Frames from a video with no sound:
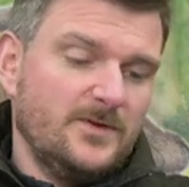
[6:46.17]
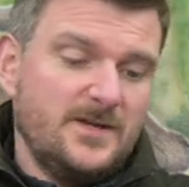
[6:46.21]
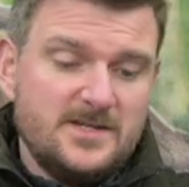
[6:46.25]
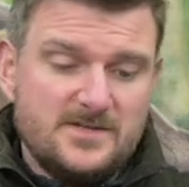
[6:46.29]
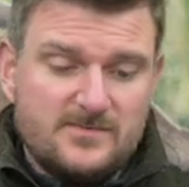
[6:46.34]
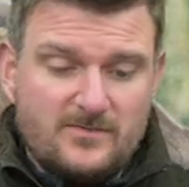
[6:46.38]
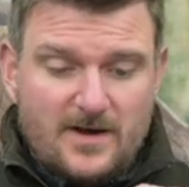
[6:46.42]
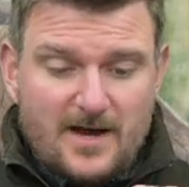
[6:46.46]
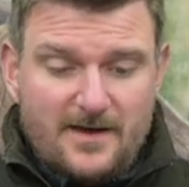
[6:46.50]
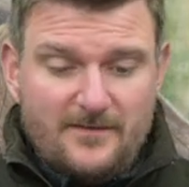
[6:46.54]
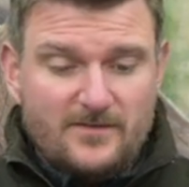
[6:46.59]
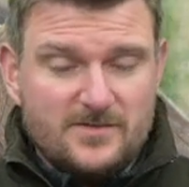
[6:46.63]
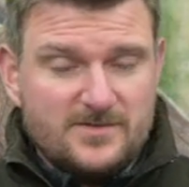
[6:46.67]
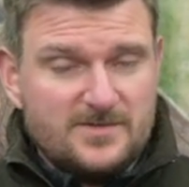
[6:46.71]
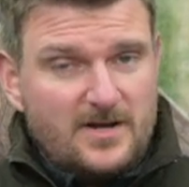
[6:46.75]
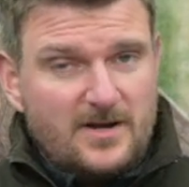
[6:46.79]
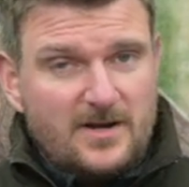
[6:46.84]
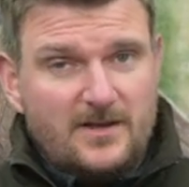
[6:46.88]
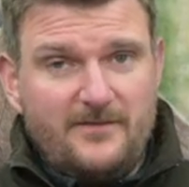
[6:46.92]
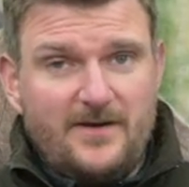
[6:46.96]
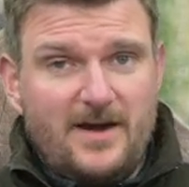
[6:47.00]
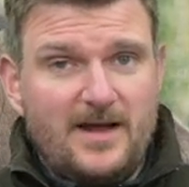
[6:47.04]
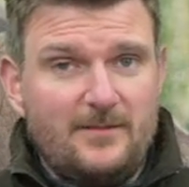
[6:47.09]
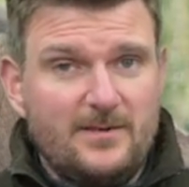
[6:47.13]
This rifle is
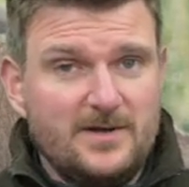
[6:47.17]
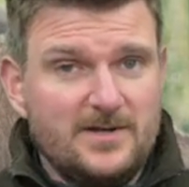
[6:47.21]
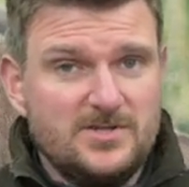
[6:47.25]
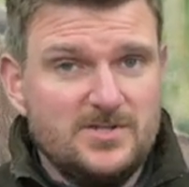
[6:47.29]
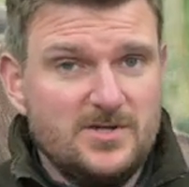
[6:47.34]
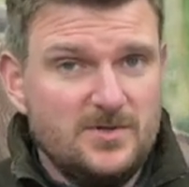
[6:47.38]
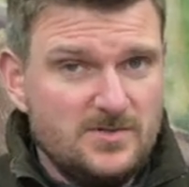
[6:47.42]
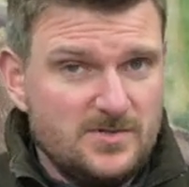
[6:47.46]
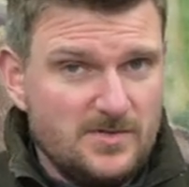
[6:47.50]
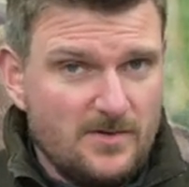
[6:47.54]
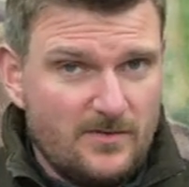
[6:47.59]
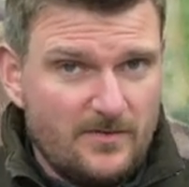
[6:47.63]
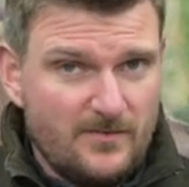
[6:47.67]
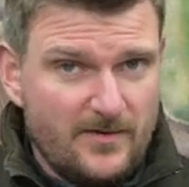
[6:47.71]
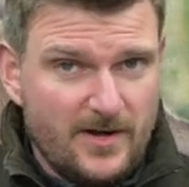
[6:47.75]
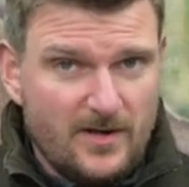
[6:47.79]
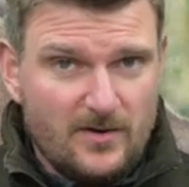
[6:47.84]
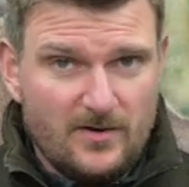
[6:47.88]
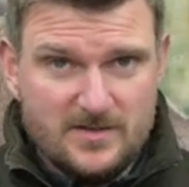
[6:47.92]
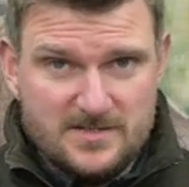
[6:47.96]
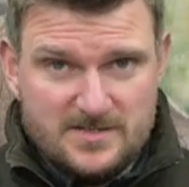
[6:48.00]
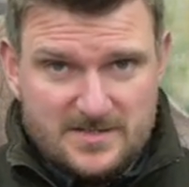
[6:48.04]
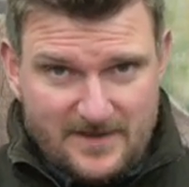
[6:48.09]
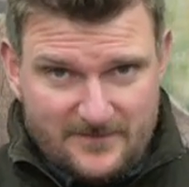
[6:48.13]
only available in
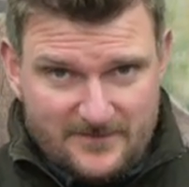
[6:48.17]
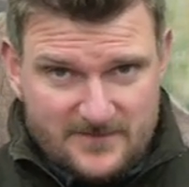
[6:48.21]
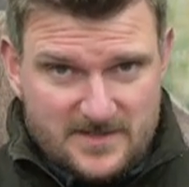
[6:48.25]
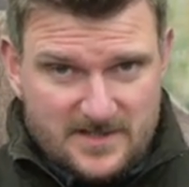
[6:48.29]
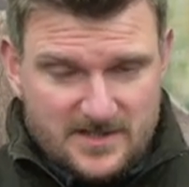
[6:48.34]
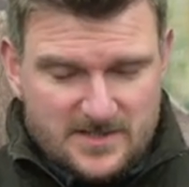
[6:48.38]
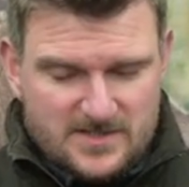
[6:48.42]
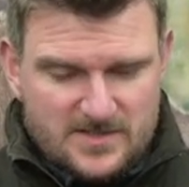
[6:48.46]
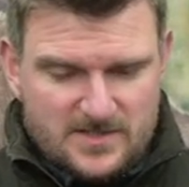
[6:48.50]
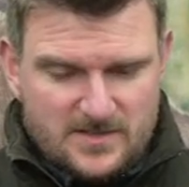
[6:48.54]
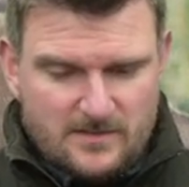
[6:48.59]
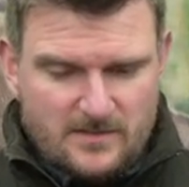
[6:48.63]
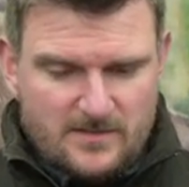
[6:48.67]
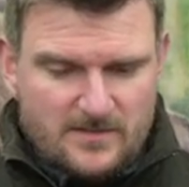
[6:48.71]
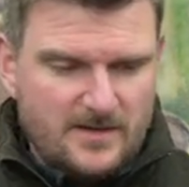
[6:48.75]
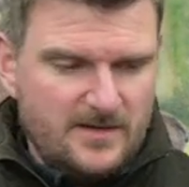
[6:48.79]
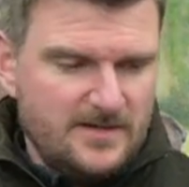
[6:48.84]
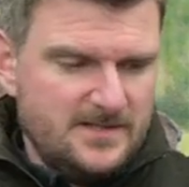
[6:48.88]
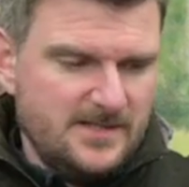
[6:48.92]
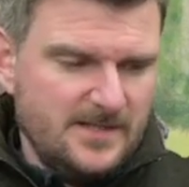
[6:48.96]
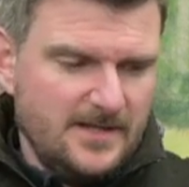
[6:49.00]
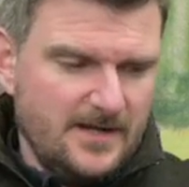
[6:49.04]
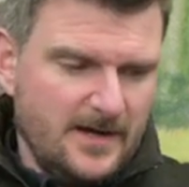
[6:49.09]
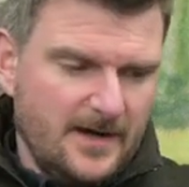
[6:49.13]
223 or
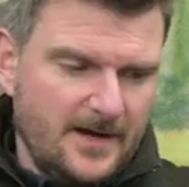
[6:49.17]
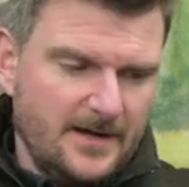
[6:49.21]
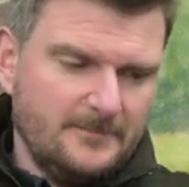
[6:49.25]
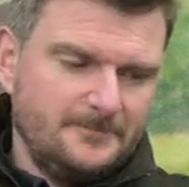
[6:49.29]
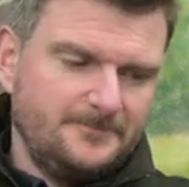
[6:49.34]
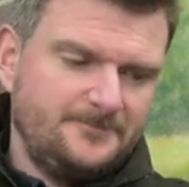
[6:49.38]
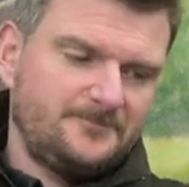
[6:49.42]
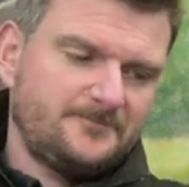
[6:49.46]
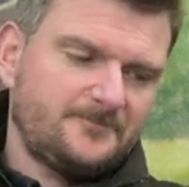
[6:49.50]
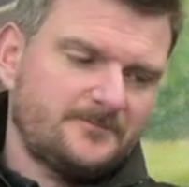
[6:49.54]
7.62-39.